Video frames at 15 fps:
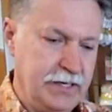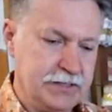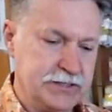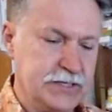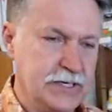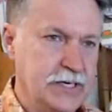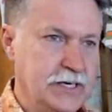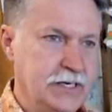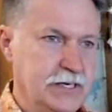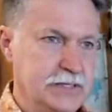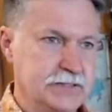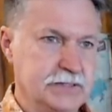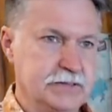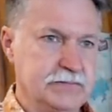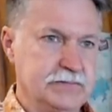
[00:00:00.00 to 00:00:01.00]
It's a, uh,
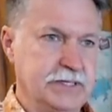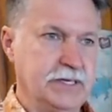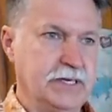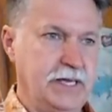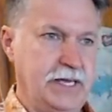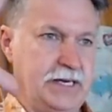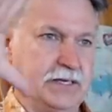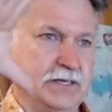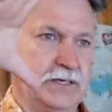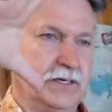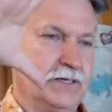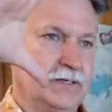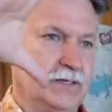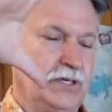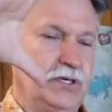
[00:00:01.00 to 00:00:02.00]
it's a deal, had
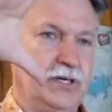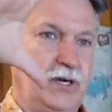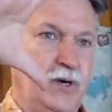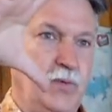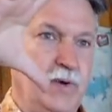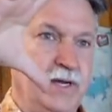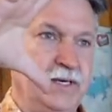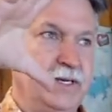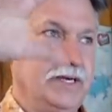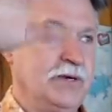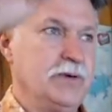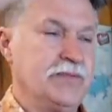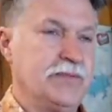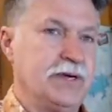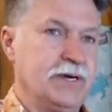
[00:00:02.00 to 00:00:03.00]
a clear window
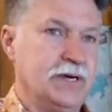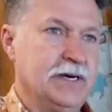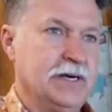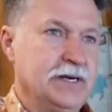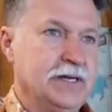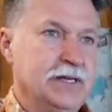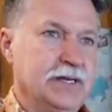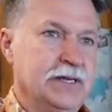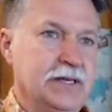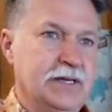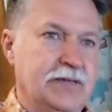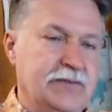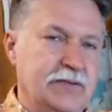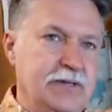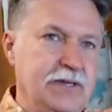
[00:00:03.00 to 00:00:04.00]
with a uh,
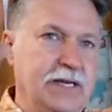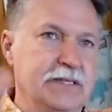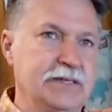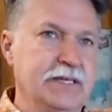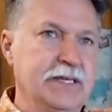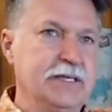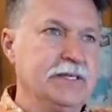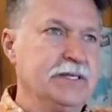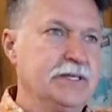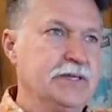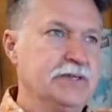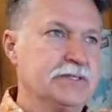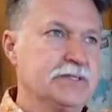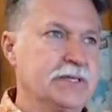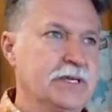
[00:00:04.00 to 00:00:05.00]
like they
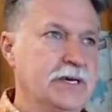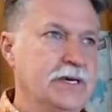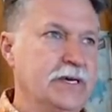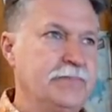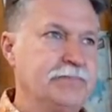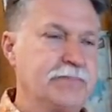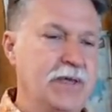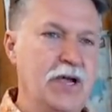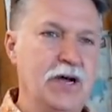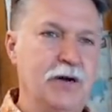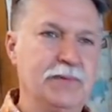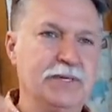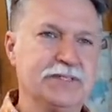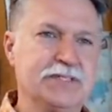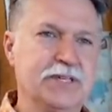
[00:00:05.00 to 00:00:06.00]
use uh,
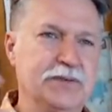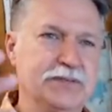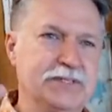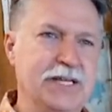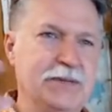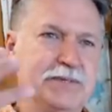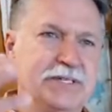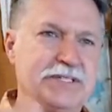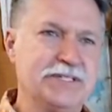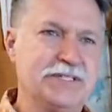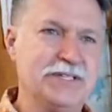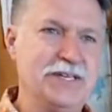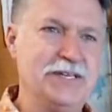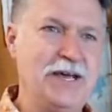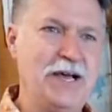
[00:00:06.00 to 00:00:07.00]
helmets on deep
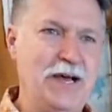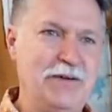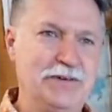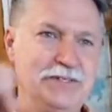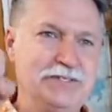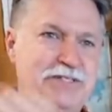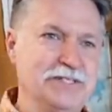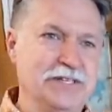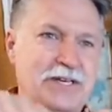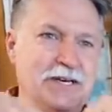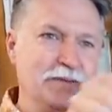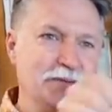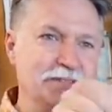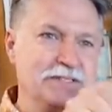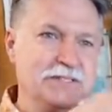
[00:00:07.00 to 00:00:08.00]
sea divers, you
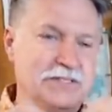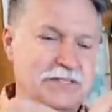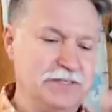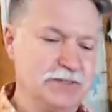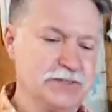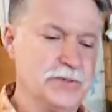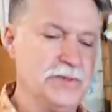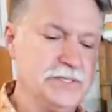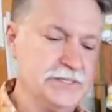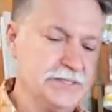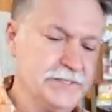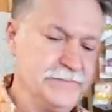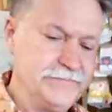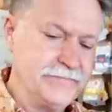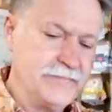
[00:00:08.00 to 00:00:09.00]
know, with the little
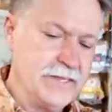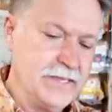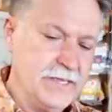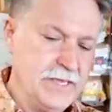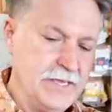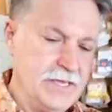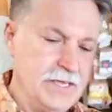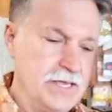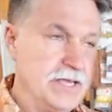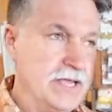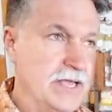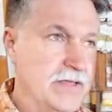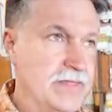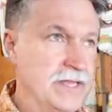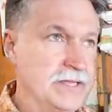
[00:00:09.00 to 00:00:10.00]
twist
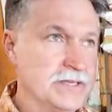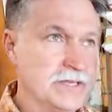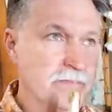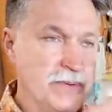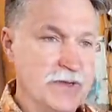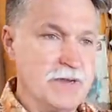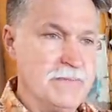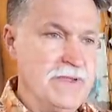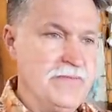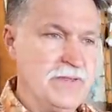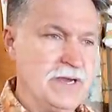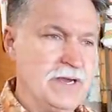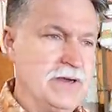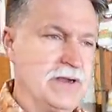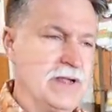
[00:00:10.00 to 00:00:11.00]
and then you put them in
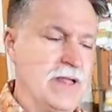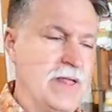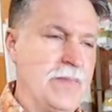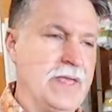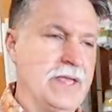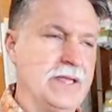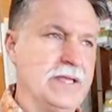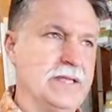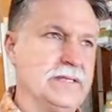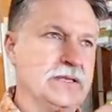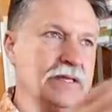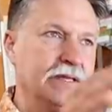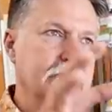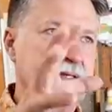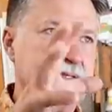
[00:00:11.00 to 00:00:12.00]
there and they it,
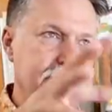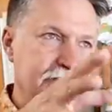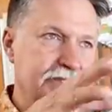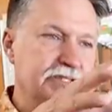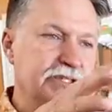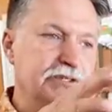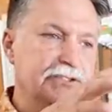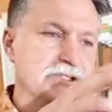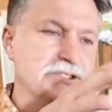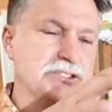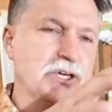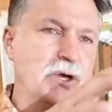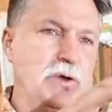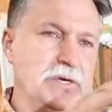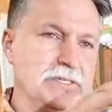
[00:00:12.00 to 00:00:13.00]
it shoots a
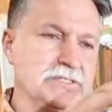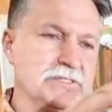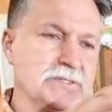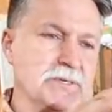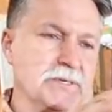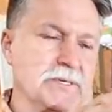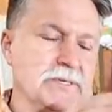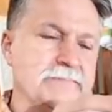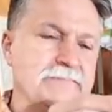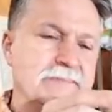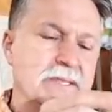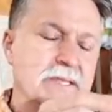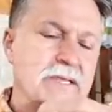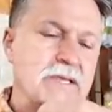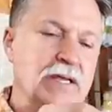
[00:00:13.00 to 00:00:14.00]
charge through it
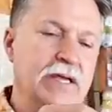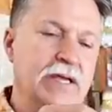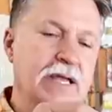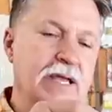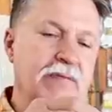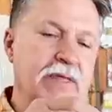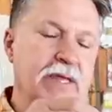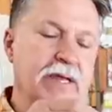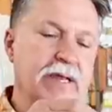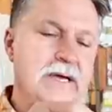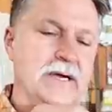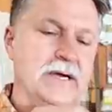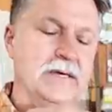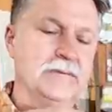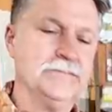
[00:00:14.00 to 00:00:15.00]
and then
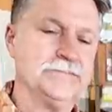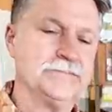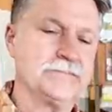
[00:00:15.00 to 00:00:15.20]
uh,